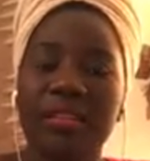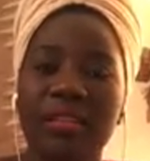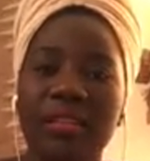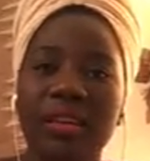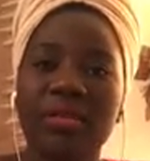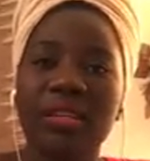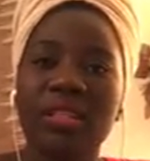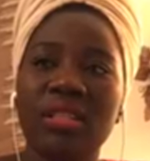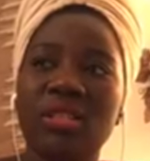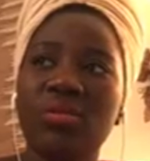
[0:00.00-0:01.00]
Now, in
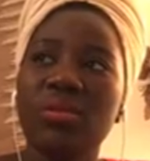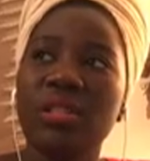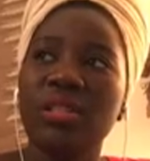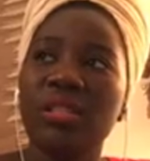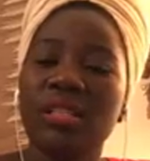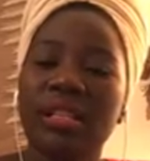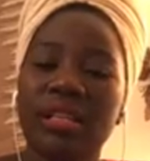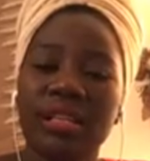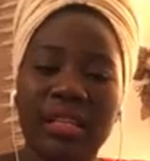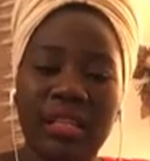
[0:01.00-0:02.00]
situations
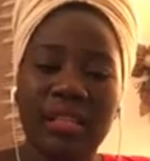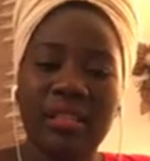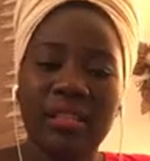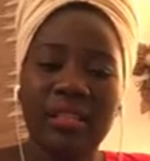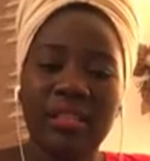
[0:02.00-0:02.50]
like this,